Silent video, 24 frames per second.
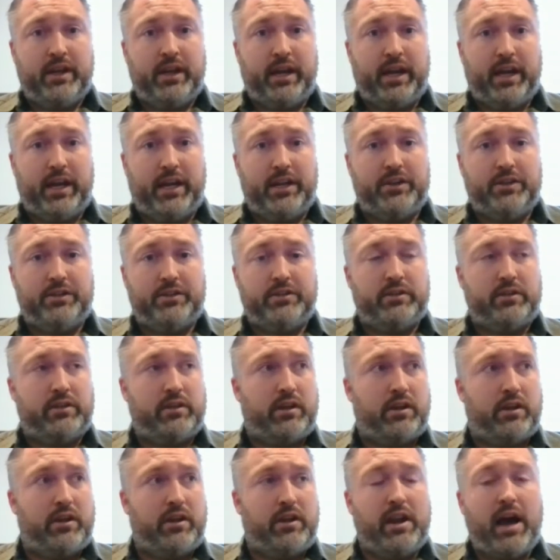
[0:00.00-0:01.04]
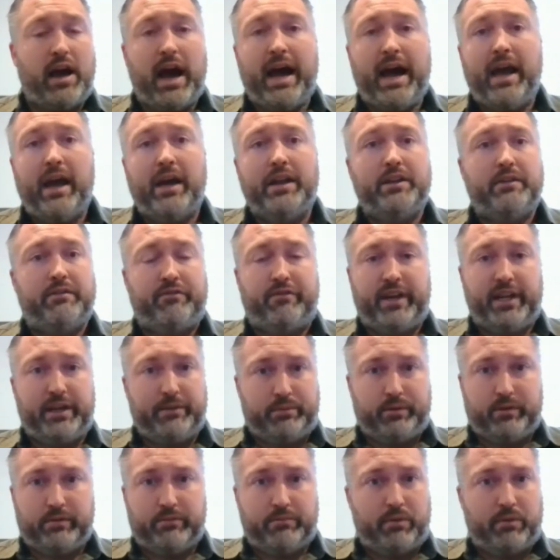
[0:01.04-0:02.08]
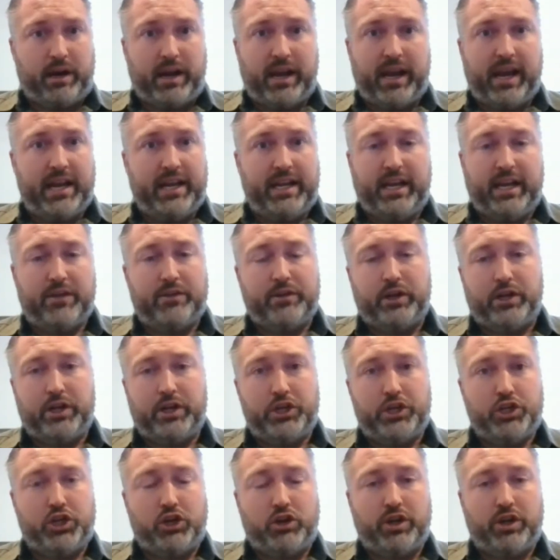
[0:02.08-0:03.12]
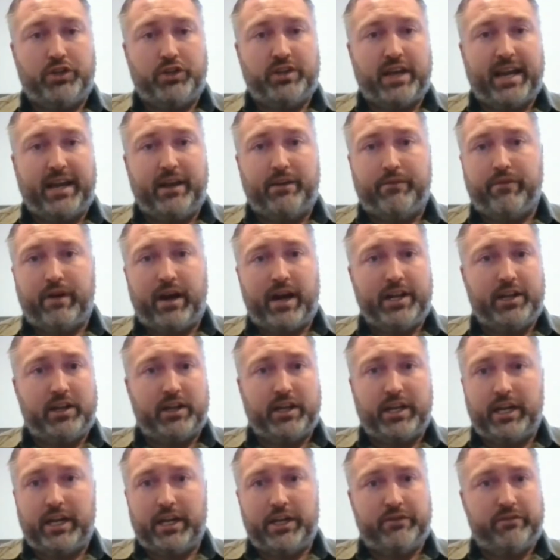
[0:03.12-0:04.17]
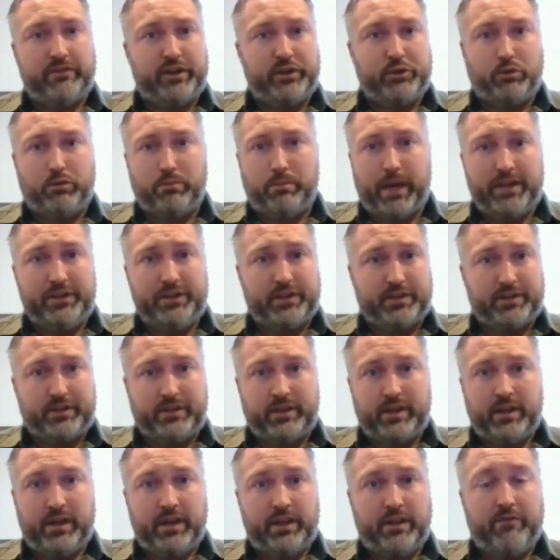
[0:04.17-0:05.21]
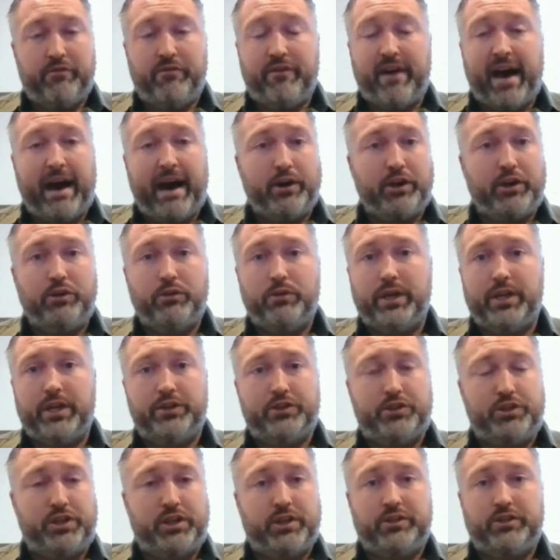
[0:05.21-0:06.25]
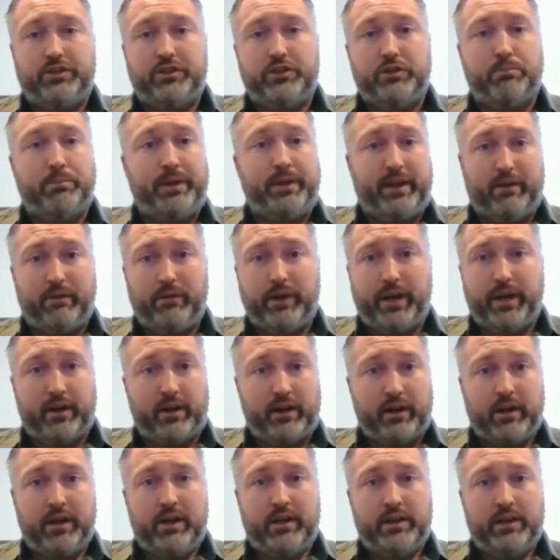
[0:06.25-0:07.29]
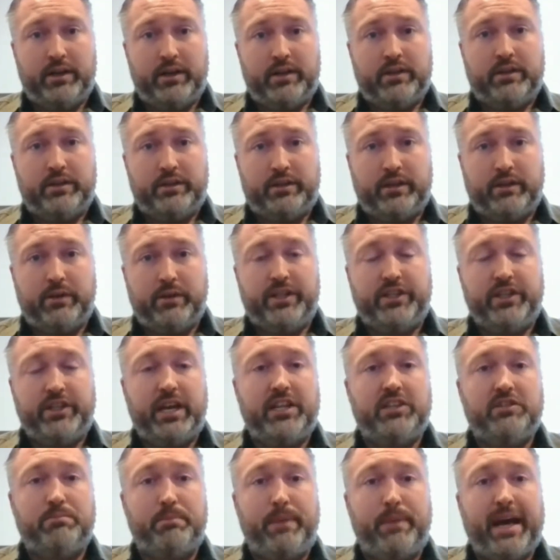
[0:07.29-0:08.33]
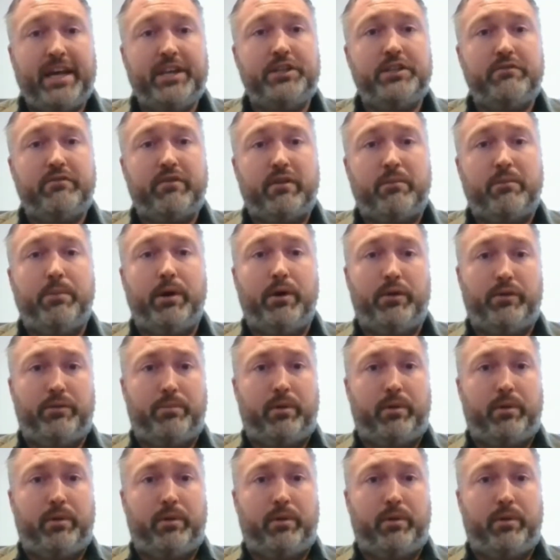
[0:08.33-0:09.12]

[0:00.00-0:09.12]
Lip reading: it is nigh undefeatable by any other insurance I can find on an individual basis. The value is just superior. So it's best for both